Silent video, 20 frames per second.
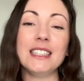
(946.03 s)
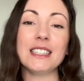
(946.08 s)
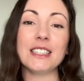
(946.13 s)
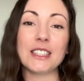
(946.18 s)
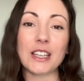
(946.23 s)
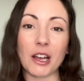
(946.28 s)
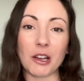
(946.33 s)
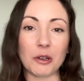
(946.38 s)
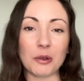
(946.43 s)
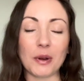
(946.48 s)

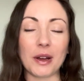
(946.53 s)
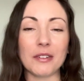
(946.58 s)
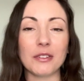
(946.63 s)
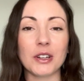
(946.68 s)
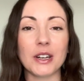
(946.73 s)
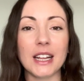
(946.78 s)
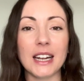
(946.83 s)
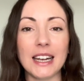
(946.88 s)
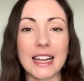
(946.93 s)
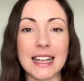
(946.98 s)
So I've
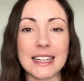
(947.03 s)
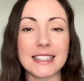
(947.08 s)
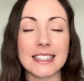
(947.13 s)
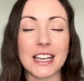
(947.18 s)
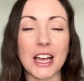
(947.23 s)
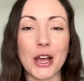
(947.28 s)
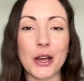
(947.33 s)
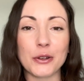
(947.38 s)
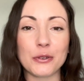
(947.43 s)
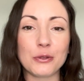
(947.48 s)
got a
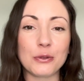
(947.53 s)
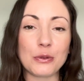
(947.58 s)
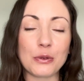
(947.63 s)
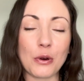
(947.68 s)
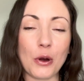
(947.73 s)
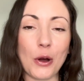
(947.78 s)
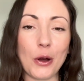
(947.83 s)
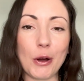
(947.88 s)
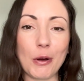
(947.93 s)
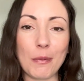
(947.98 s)
letter
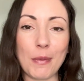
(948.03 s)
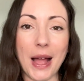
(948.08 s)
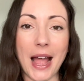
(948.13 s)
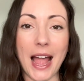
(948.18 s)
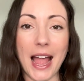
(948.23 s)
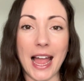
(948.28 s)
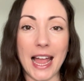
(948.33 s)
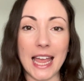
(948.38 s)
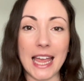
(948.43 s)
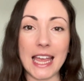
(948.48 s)
from
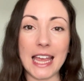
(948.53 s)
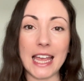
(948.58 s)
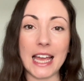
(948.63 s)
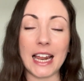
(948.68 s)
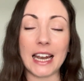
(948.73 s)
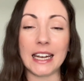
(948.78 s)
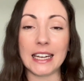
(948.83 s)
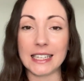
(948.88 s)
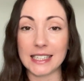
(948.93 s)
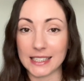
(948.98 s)
a
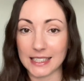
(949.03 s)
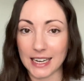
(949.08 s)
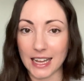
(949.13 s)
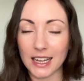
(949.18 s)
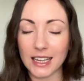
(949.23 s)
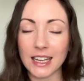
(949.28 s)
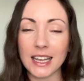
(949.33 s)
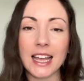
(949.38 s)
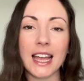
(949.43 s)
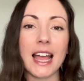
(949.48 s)

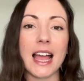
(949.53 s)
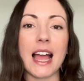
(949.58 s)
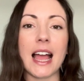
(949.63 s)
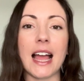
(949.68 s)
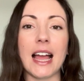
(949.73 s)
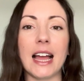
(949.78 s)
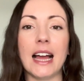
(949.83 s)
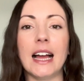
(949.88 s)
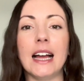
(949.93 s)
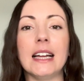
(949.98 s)
listener,
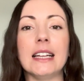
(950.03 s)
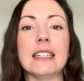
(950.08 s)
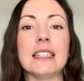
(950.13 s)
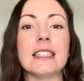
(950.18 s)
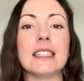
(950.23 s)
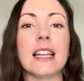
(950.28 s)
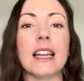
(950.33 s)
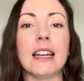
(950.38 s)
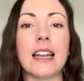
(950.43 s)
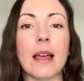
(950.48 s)

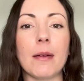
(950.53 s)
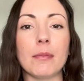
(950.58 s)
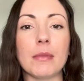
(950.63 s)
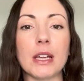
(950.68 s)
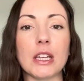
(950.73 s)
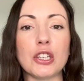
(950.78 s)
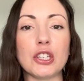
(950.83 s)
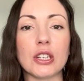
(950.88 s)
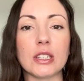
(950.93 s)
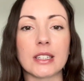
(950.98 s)
and let
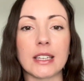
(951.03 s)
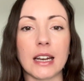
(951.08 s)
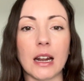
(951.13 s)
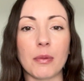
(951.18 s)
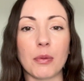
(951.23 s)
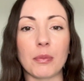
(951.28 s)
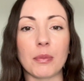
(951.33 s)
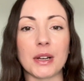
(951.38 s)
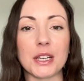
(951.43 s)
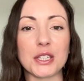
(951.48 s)
me just get
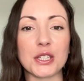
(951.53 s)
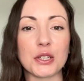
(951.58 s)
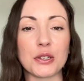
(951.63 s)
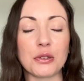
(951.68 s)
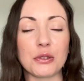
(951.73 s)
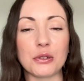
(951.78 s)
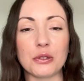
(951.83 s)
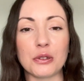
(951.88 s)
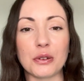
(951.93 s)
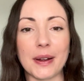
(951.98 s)
up on my
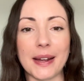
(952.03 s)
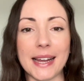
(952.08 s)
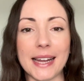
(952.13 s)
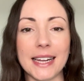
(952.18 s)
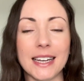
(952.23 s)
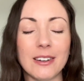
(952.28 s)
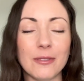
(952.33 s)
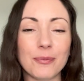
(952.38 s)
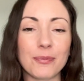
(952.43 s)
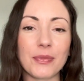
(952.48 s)

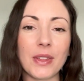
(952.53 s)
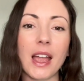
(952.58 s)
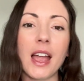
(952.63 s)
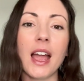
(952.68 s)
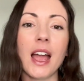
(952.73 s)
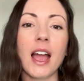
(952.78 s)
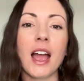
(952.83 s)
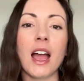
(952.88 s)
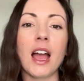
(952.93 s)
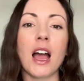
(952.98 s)
screen.
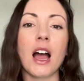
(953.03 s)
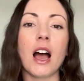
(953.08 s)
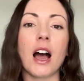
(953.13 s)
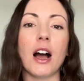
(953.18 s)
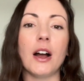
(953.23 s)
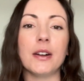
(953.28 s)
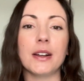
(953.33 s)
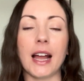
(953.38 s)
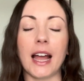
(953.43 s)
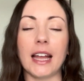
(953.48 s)

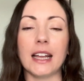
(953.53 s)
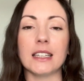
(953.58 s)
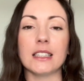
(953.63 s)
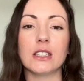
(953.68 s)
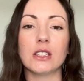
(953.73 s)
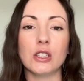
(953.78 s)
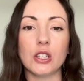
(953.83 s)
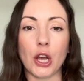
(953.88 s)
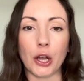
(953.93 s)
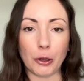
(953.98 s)
Okay,
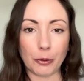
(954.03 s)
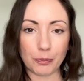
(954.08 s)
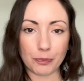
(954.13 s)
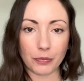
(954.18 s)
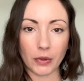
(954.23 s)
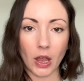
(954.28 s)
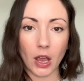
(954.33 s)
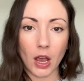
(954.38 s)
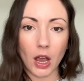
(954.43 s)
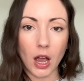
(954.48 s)
so
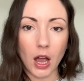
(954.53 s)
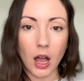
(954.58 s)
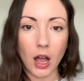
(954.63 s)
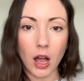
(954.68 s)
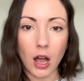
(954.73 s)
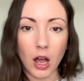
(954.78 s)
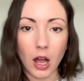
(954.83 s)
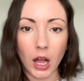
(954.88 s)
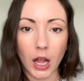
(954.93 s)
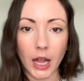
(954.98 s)

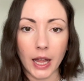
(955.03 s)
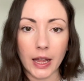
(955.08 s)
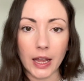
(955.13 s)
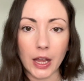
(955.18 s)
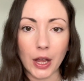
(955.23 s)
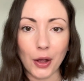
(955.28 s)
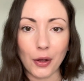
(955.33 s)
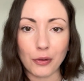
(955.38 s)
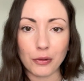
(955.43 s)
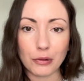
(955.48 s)

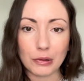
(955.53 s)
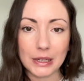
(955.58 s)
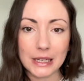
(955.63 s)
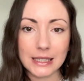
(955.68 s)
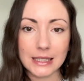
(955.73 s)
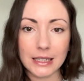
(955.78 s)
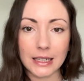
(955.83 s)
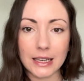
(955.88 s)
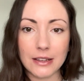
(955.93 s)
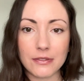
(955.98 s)
I
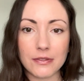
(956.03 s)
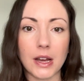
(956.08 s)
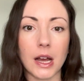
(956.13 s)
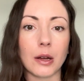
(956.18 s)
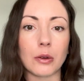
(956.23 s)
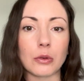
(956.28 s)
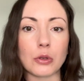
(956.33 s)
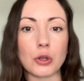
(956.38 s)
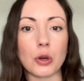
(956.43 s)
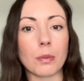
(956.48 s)
recently
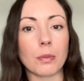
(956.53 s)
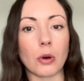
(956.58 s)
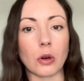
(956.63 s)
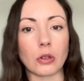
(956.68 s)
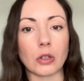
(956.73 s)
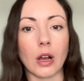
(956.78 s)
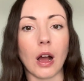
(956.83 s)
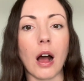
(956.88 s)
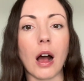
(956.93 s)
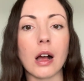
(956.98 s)
found your
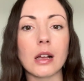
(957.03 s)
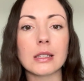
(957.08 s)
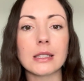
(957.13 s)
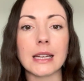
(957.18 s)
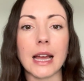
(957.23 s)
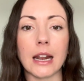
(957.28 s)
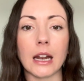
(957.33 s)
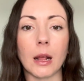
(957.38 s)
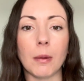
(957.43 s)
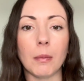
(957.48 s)
podcast
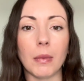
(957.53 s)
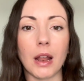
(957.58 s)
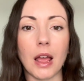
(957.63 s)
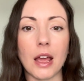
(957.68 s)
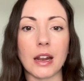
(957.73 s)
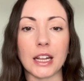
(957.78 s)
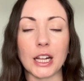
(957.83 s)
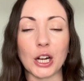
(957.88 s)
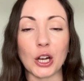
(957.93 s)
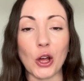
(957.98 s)
and I'm
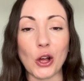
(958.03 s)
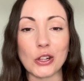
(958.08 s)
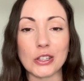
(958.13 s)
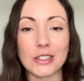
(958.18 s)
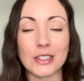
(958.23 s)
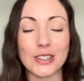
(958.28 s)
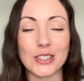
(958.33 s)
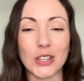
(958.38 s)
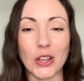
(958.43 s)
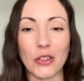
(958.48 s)
learning
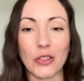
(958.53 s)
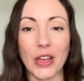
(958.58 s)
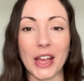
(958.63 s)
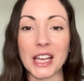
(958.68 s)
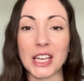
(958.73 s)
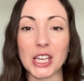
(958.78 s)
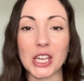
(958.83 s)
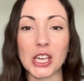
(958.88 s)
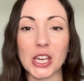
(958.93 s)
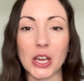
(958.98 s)
lots, so
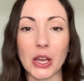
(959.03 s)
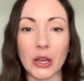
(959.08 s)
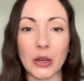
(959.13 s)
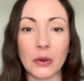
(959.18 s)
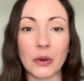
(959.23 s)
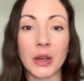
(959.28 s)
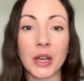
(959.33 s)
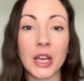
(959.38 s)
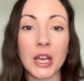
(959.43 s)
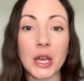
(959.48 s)
thank you.